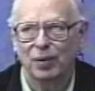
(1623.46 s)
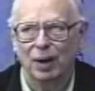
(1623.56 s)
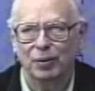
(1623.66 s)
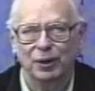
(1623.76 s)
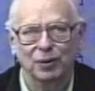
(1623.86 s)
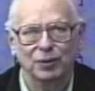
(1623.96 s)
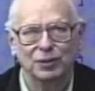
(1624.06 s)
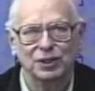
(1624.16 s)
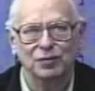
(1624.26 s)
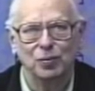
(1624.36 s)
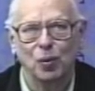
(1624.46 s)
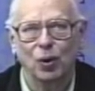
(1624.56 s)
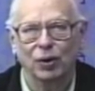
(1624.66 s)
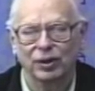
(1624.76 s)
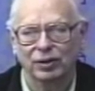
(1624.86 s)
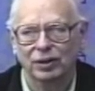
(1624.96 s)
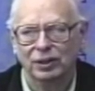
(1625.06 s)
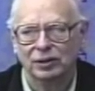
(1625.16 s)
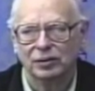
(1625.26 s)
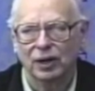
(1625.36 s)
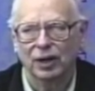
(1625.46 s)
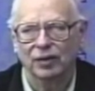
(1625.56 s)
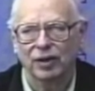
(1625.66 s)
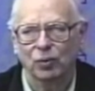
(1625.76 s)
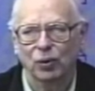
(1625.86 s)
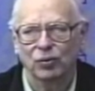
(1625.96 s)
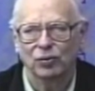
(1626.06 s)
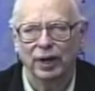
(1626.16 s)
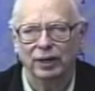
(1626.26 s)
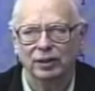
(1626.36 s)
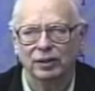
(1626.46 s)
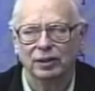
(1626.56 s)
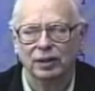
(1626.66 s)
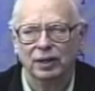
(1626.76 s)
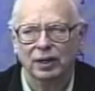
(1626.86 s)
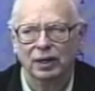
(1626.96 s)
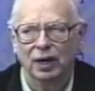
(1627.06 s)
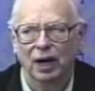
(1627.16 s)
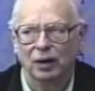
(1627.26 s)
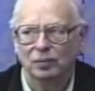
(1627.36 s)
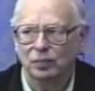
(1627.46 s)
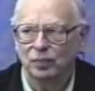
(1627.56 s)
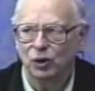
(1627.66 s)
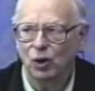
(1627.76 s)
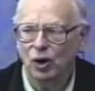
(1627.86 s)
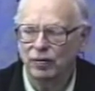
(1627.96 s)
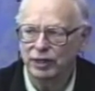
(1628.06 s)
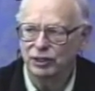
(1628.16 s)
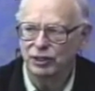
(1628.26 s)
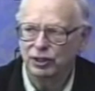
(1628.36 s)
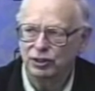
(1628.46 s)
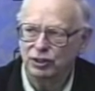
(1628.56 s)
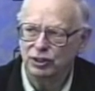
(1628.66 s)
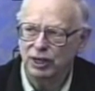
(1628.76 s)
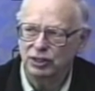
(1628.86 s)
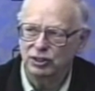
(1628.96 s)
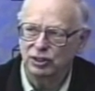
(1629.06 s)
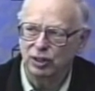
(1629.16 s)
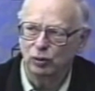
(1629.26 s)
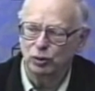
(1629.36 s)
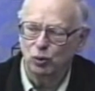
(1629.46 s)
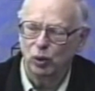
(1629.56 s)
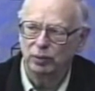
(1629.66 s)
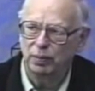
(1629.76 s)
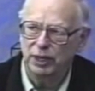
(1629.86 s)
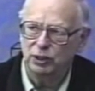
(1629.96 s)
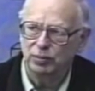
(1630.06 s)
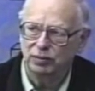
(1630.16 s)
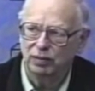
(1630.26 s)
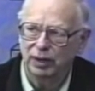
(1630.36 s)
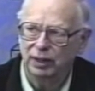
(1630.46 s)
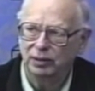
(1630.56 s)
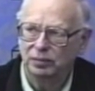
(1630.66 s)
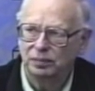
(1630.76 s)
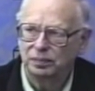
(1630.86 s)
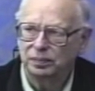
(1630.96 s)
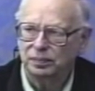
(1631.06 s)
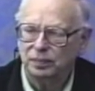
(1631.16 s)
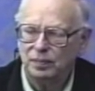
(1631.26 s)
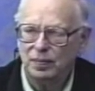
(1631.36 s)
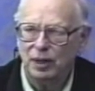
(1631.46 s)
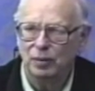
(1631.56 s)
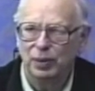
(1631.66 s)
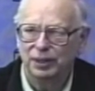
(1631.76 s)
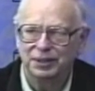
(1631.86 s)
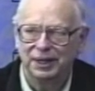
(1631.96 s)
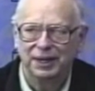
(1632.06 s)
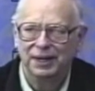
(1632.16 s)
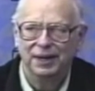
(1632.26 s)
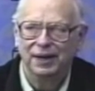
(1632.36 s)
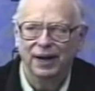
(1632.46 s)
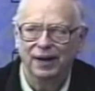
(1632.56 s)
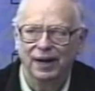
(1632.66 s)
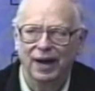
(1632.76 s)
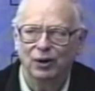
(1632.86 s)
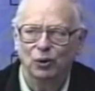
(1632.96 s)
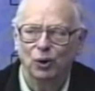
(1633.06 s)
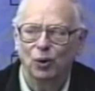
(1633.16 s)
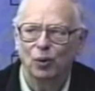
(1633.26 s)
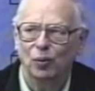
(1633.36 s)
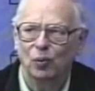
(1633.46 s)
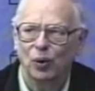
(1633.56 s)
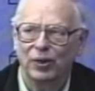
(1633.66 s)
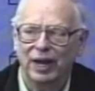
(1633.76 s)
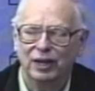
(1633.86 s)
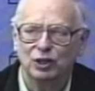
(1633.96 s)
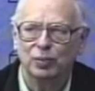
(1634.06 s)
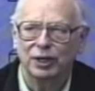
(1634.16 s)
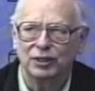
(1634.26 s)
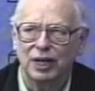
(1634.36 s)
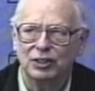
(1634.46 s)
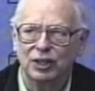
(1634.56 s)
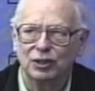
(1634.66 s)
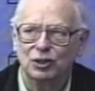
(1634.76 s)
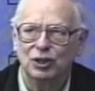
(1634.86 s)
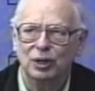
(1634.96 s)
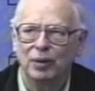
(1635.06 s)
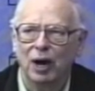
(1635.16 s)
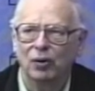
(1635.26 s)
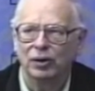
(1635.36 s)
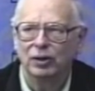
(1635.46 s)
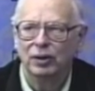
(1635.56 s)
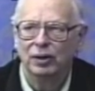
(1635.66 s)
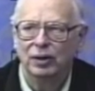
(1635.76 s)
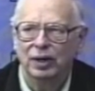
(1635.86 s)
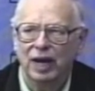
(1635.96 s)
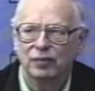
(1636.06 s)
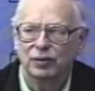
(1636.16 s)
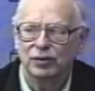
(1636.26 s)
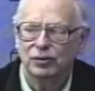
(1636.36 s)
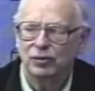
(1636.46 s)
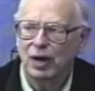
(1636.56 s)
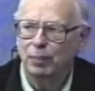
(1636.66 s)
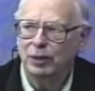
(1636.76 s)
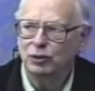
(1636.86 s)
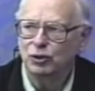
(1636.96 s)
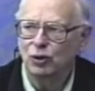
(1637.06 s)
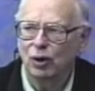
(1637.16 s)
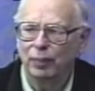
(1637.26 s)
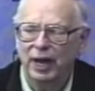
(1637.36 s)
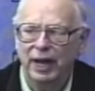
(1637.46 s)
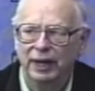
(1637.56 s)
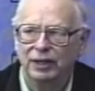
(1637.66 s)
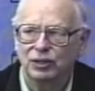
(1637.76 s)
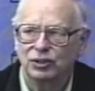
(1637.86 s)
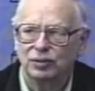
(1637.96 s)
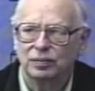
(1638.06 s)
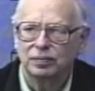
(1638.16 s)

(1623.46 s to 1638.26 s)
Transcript: property owners even more than uh, they were threatened. Uh, the Corps of Engineers suggests that there was one basement flooded, but uh, I don't know where that is because I sent a team out after Tropical Storm Agnes